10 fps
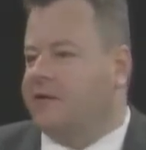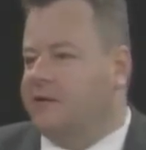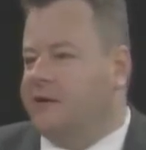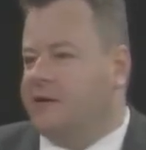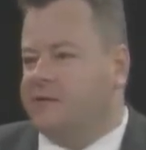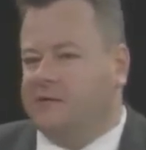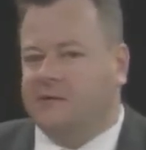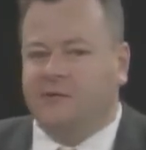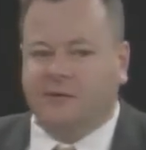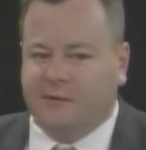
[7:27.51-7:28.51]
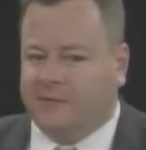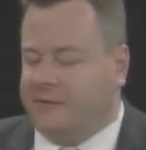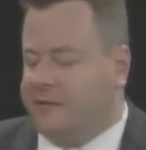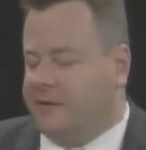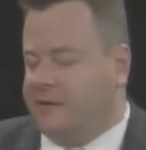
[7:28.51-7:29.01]
Look, do you agree
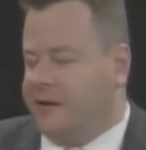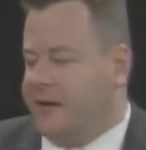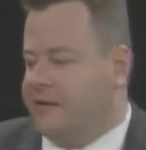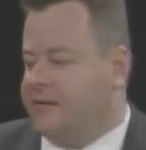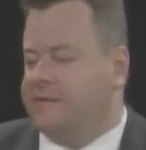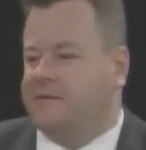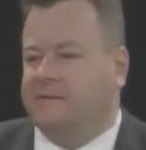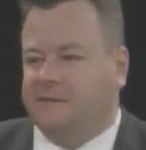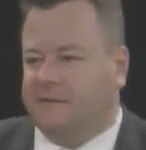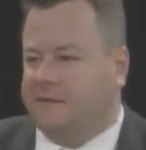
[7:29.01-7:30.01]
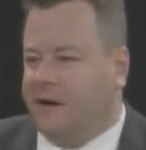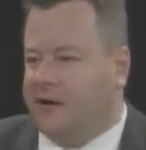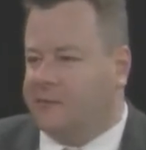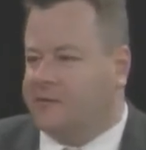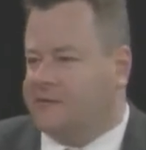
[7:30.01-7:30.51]
with the other candidates
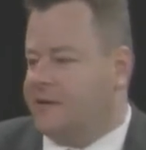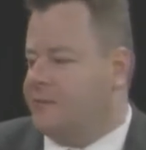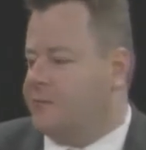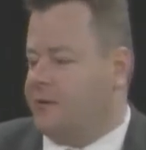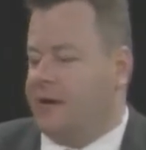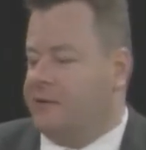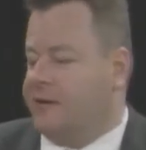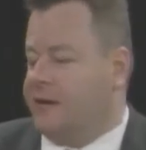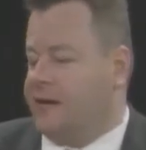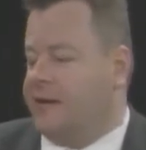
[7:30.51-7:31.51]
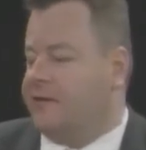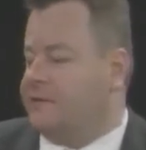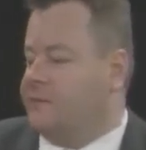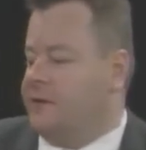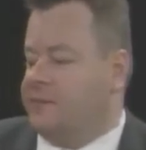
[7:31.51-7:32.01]
100%? Probably not. Right. Like
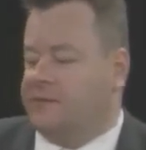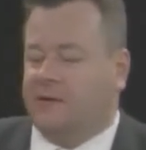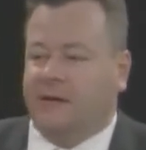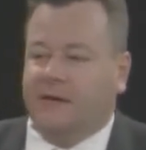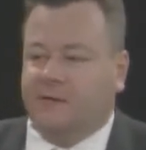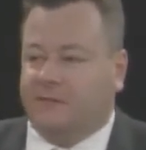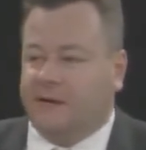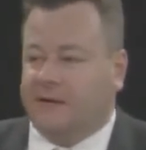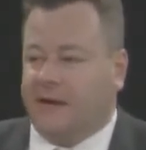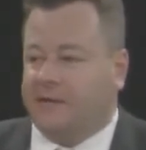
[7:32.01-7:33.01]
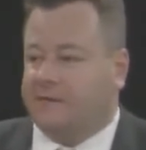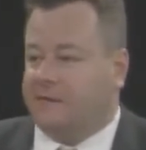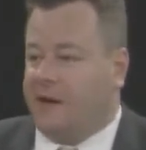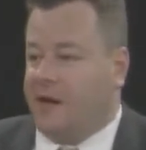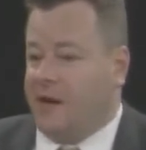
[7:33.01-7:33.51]
some people don't like the fair tax.
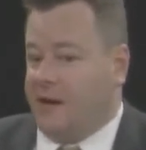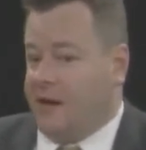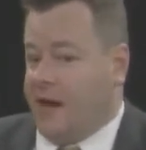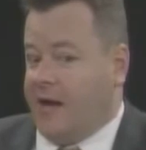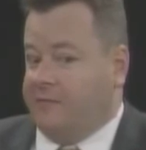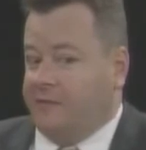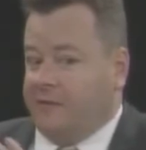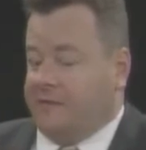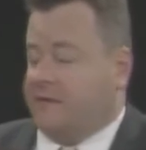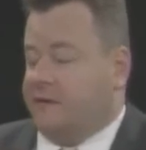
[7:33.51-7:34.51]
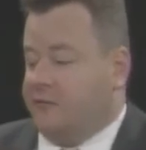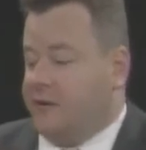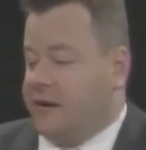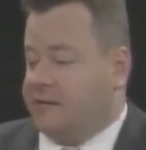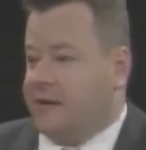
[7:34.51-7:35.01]
I focus on the
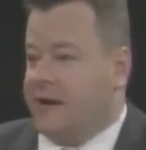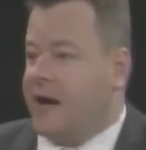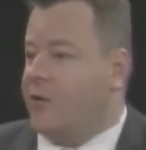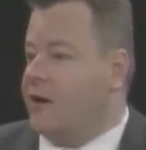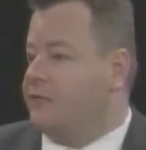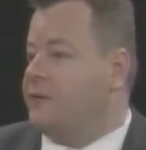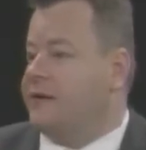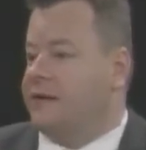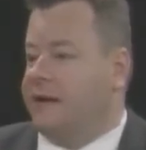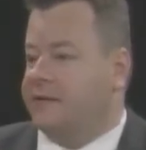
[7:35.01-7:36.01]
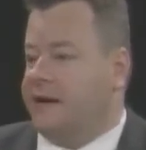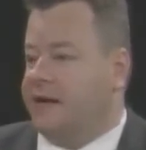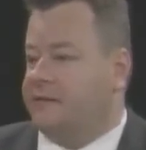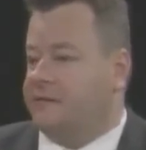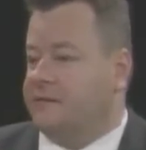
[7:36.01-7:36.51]
fact that however we collect
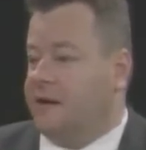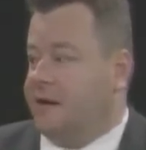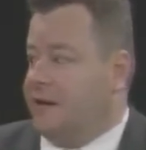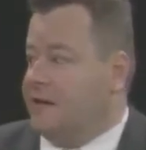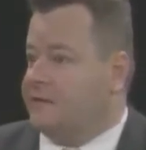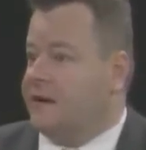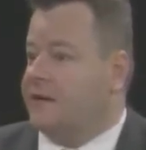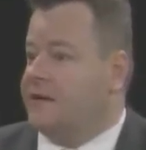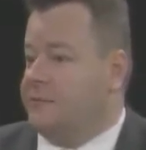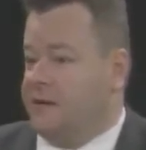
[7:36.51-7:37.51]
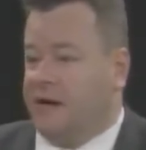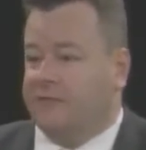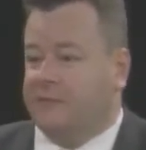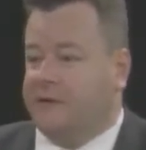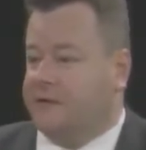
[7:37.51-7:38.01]
taxes, he's going to limit
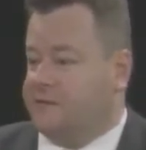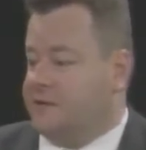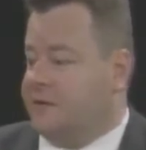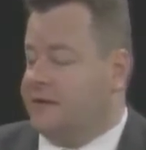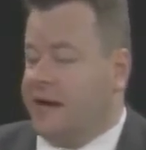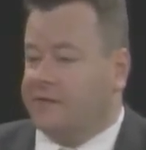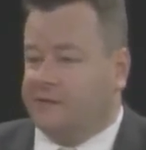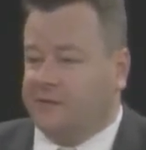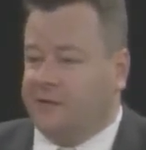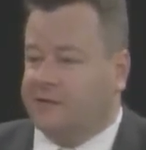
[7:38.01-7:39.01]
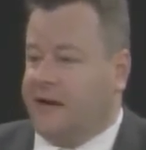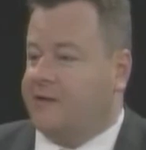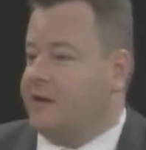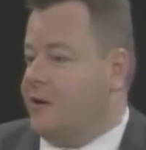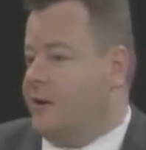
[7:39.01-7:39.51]
government, so the taxes will go
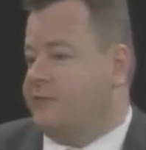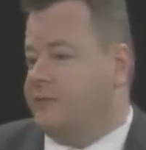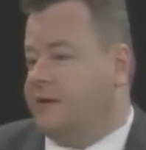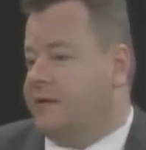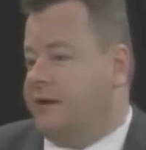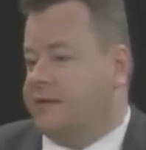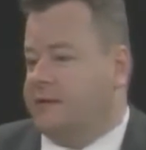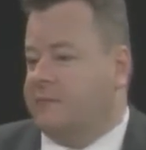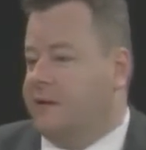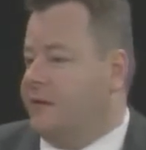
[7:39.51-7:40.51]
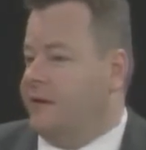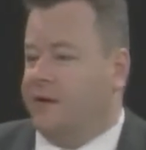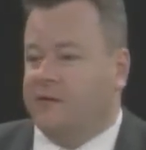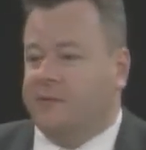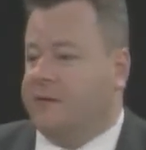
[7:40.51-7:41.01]
down however we collect them.
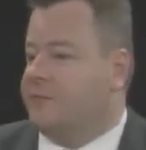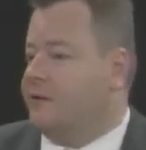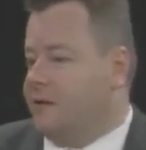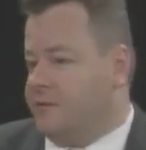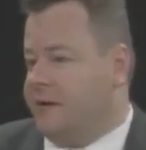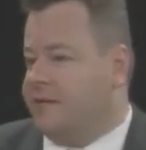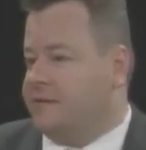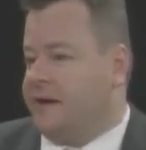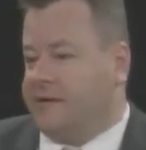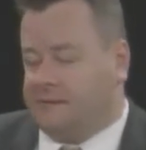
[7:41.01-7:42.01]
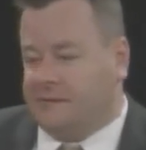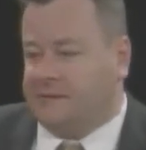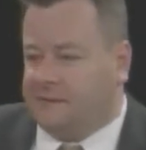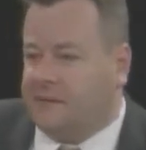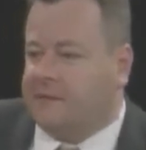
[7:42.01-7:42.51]
Other people are going to raise taxes. So.